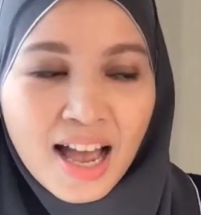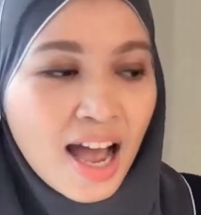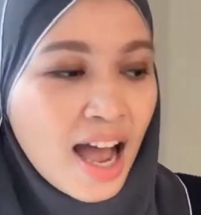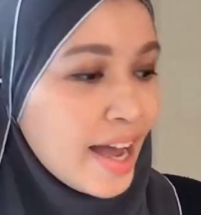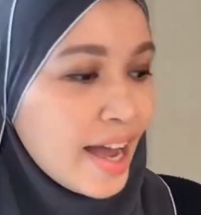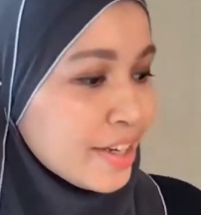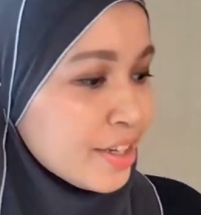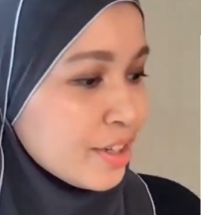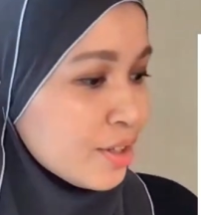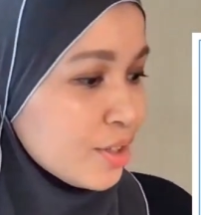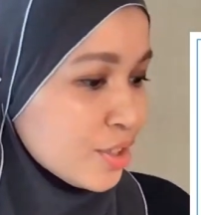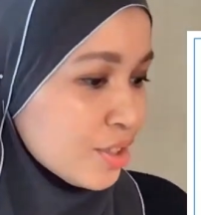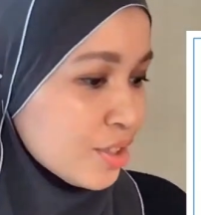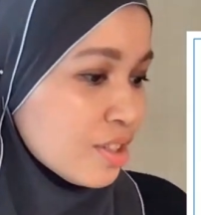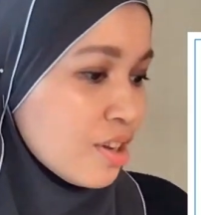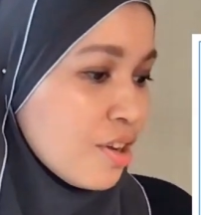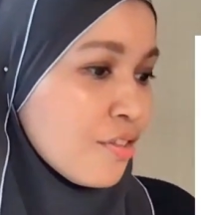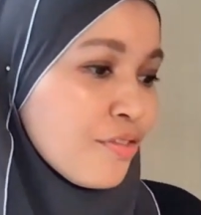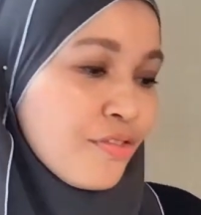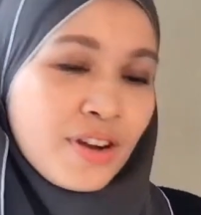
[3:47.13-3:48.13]
I could
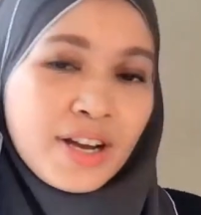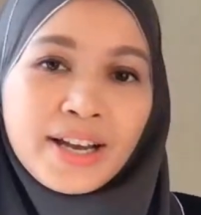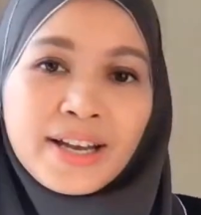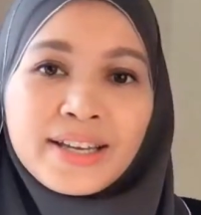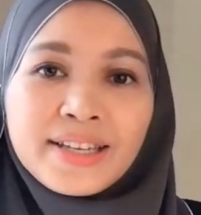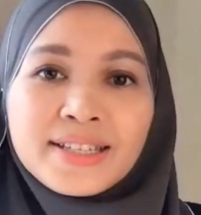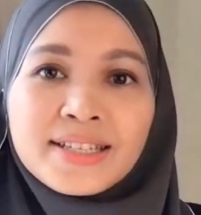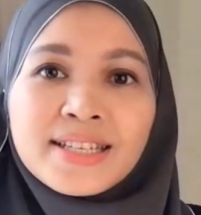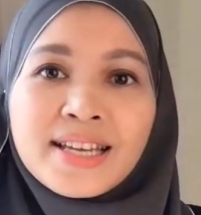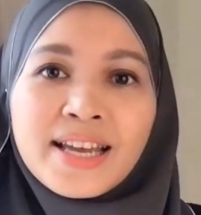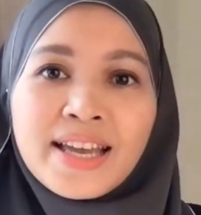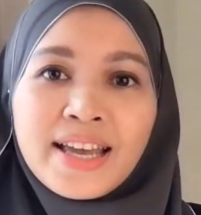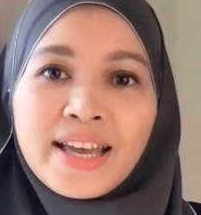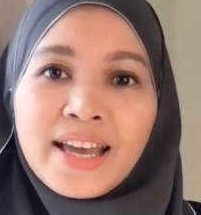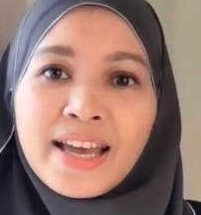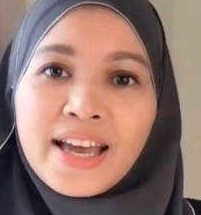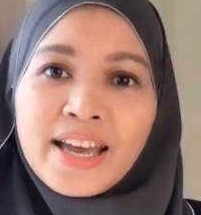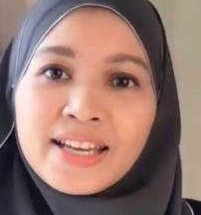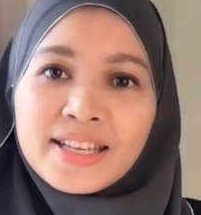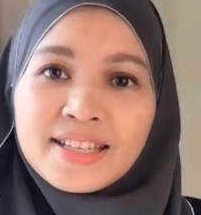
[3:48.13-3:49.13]
not find
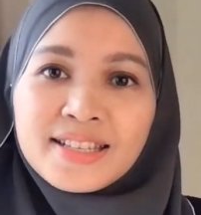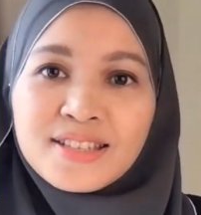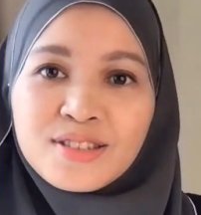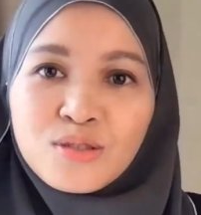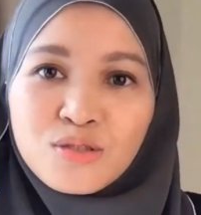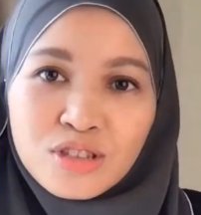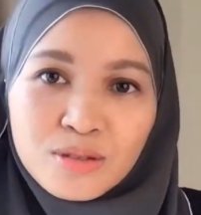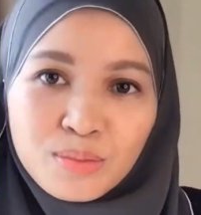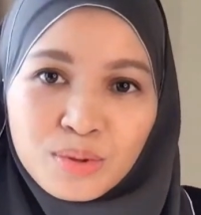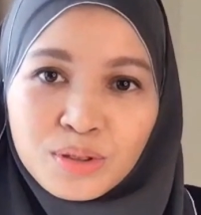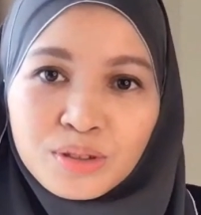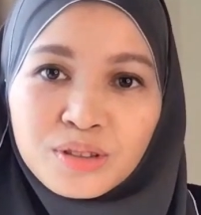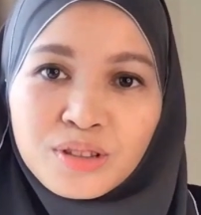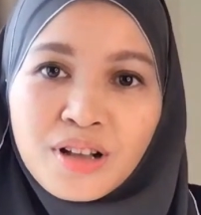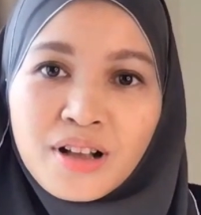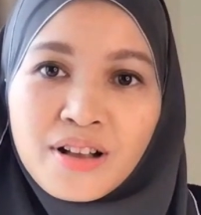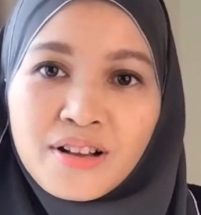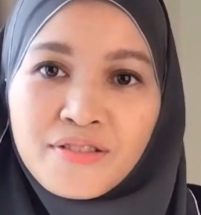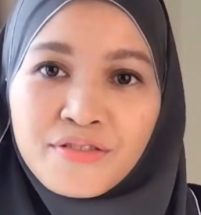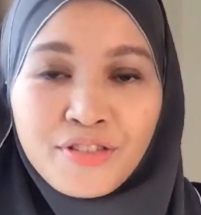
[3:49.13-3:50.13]
a
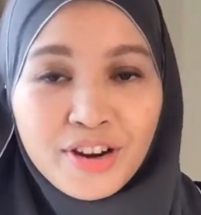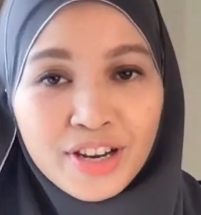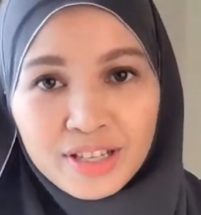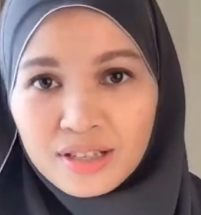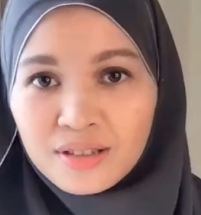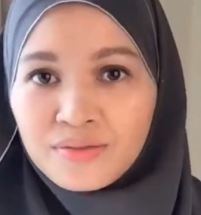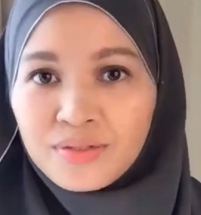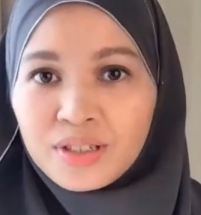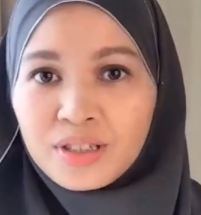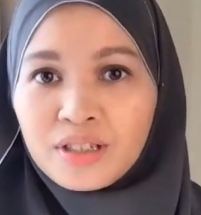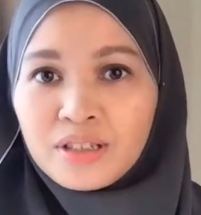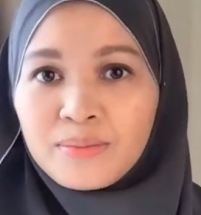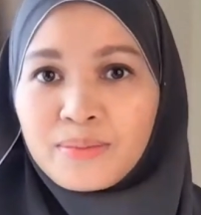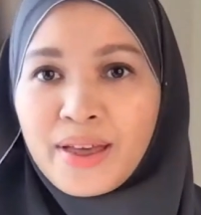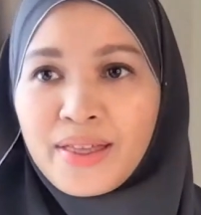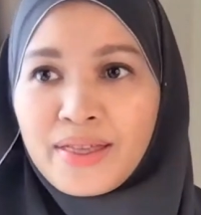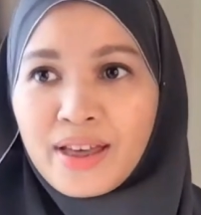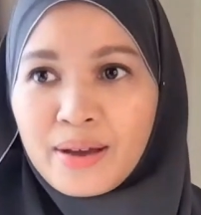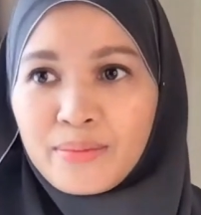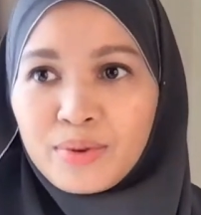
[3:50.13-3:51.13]
suitable phrasal verb
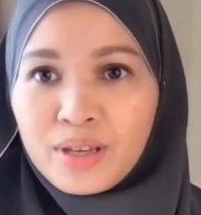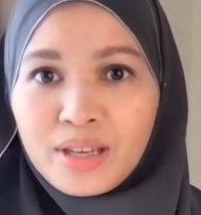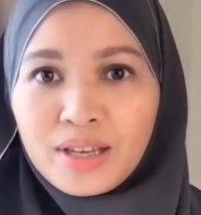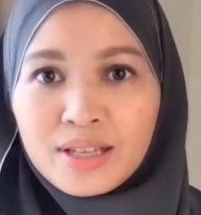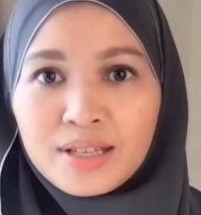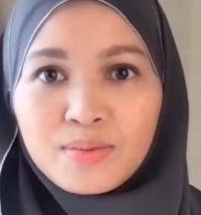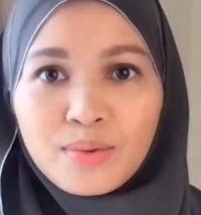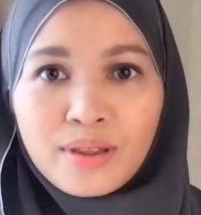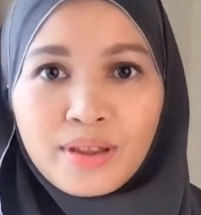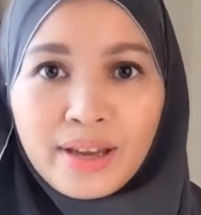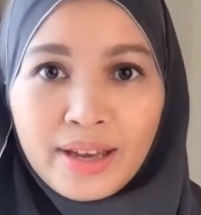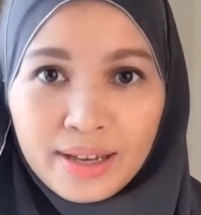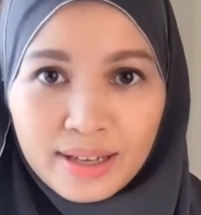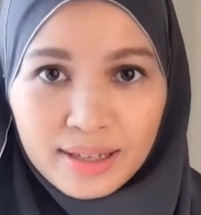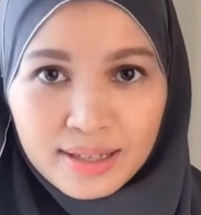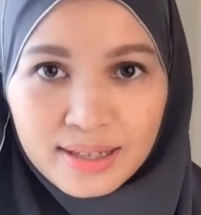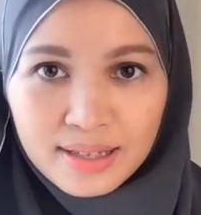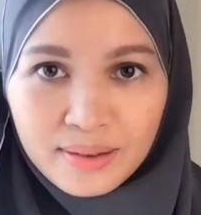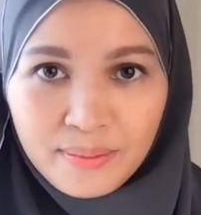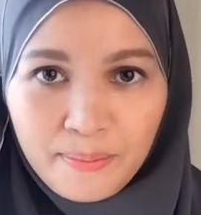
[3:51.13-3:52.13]
that begins with
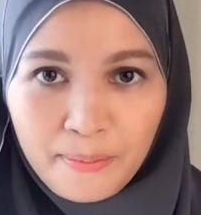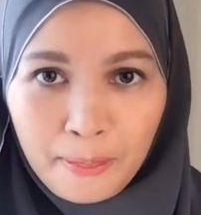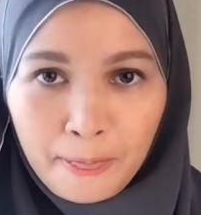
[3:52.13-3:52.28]
X.